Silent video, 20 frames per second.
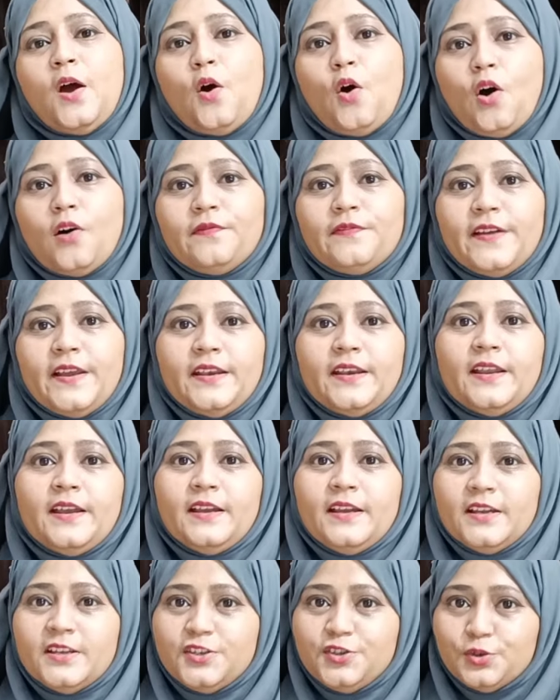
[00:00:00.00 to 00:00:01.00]
often
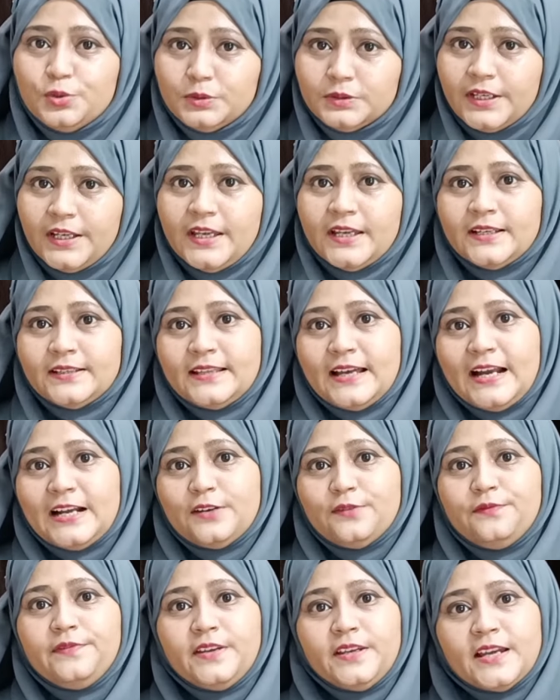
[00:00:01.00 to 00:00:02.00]
you think
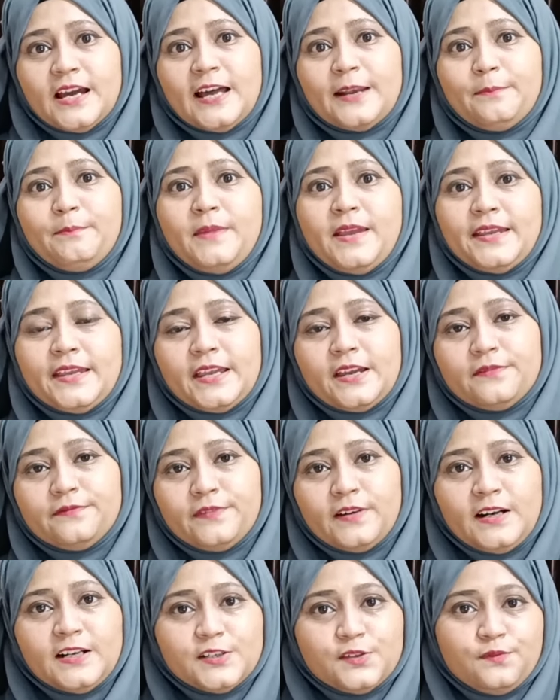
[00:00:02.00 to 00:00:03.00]
that we are making
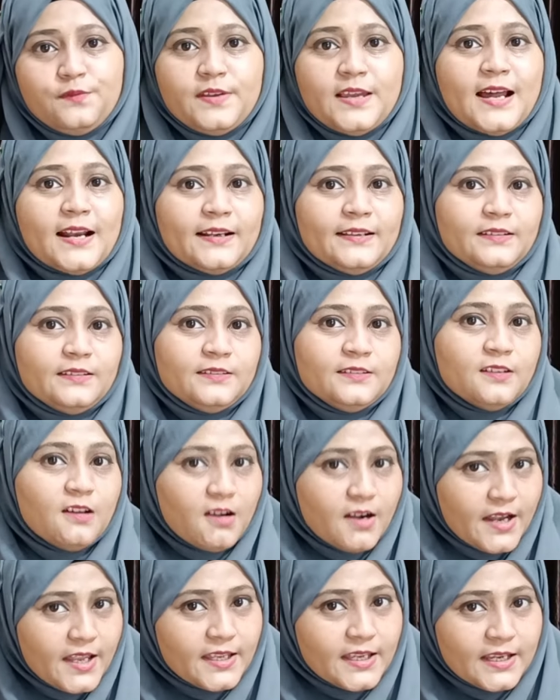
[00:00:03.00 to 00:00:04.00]
efforts, we are
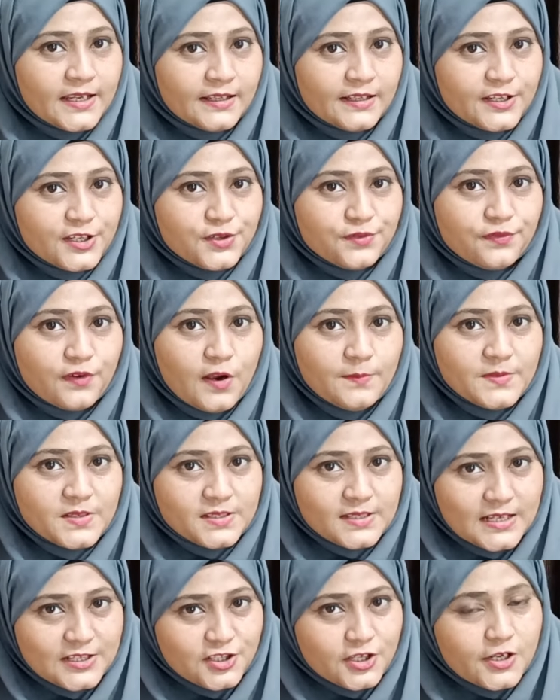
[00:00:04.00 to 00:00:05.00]
learning English from
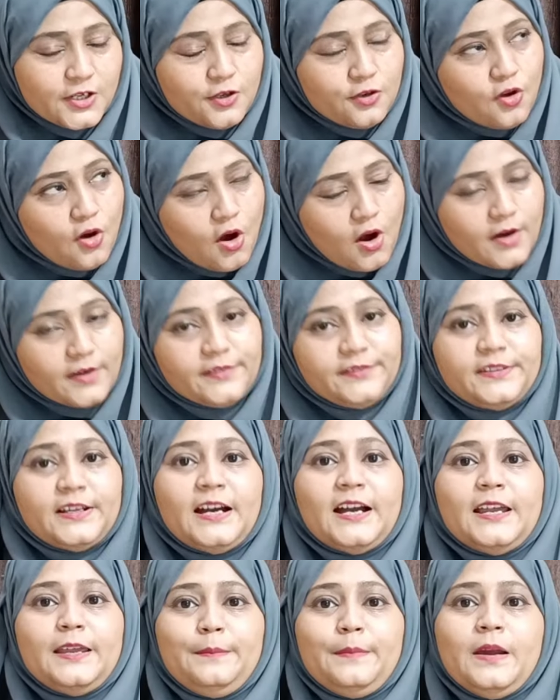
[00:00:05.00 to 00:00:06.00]
such a long
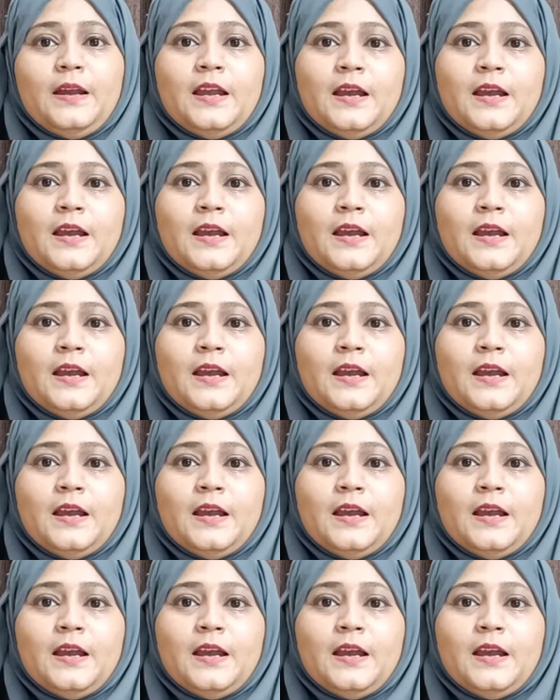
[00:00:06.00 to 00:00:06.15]
time,